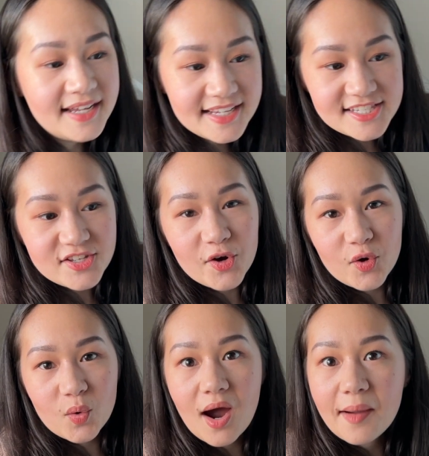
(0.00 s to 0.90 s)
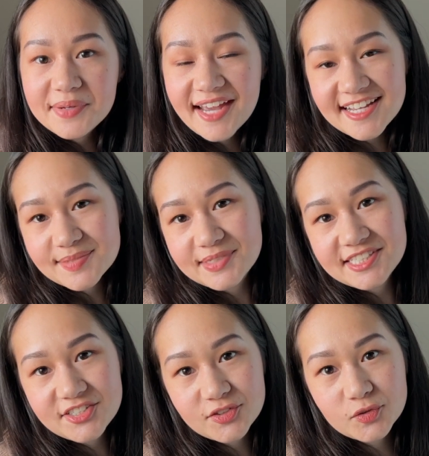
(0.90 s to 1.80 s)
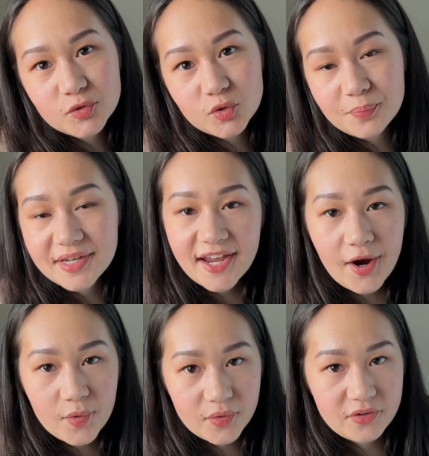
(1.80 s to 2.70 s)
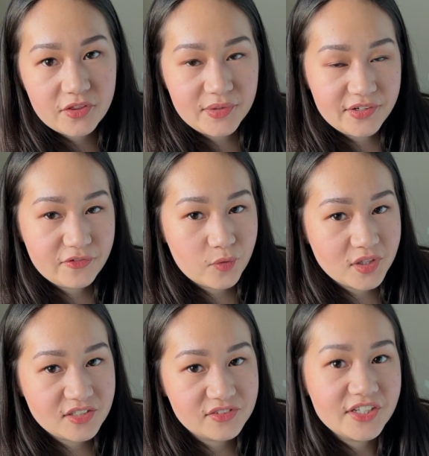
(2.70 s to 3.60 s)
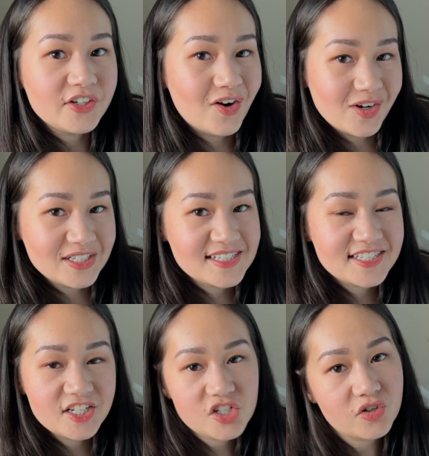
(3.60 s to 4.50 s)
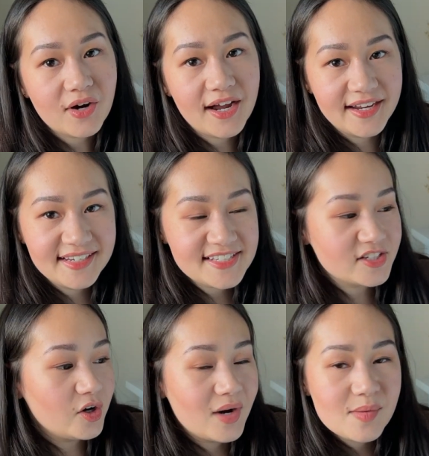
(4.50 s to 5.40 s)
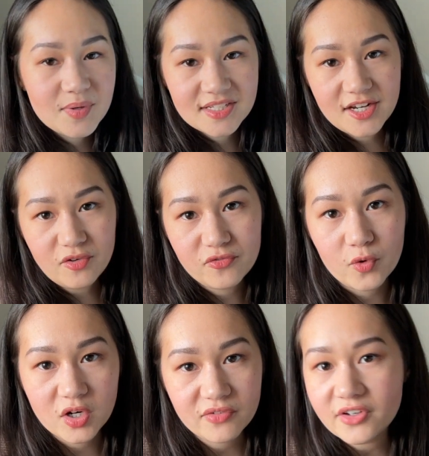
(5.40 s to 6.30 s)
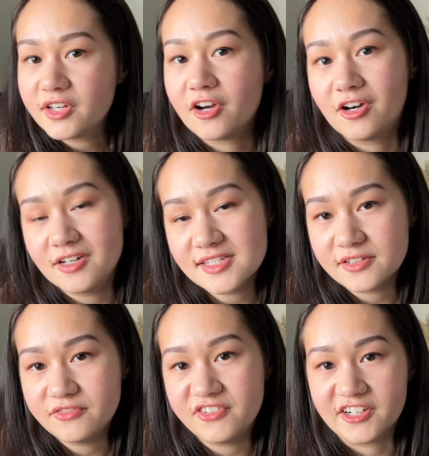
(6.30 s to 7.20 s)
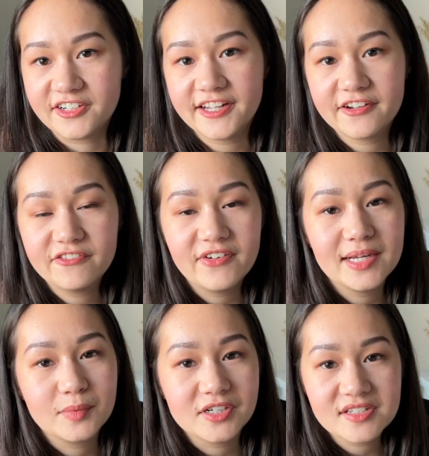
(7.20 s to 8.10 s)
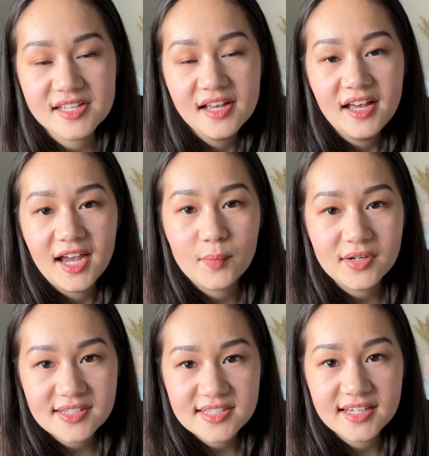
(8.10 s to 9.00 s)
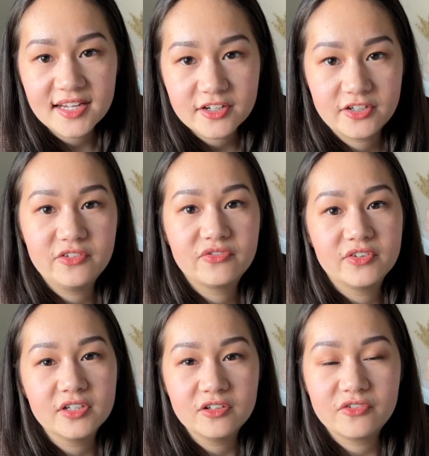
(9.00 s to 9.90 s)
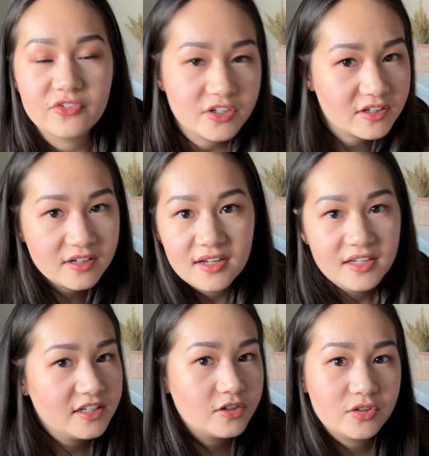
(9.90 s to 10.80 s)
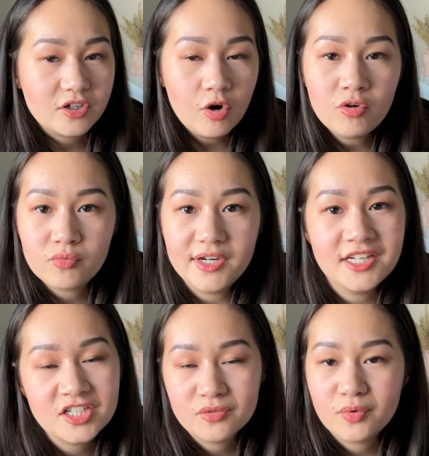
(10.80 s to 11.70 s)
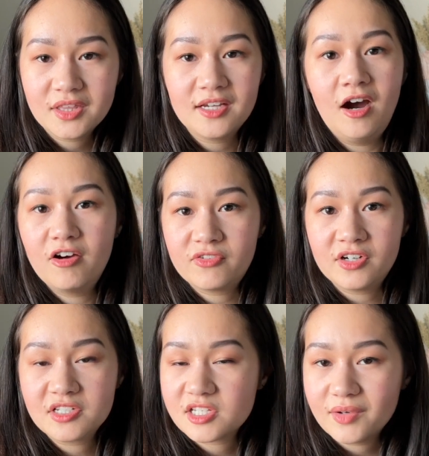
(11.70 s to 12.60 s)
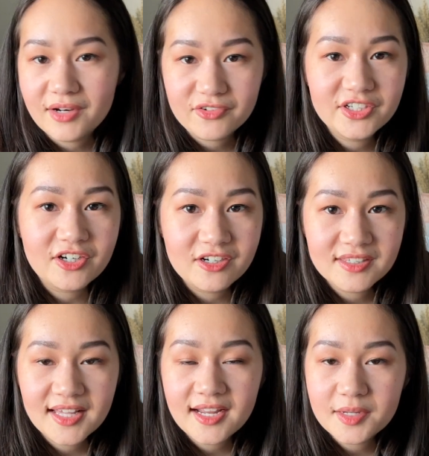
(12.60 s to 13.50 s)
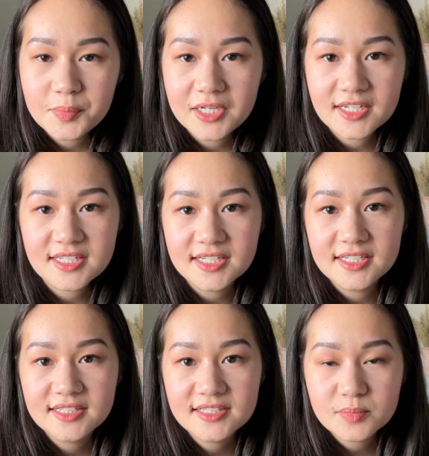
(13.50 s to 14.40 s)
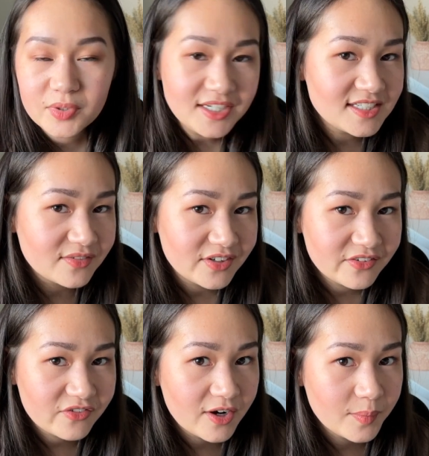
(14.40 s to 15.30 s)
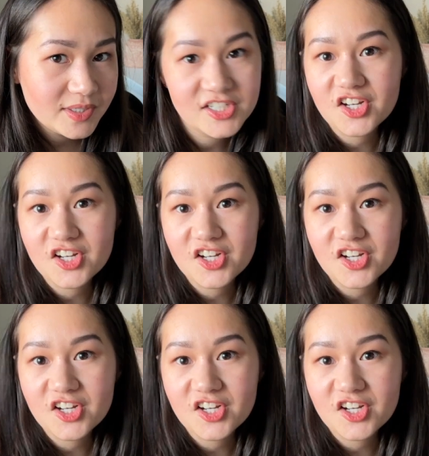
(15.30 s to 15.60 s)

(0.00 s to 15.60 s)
So Hobbii asked me to pick out 3 to 4 different yarns to try. So I picked out 4 different yarns of varying fibers. I wanted to get a good feel for, their whole range of what they offer. So every yarn that I picked is pretty different from each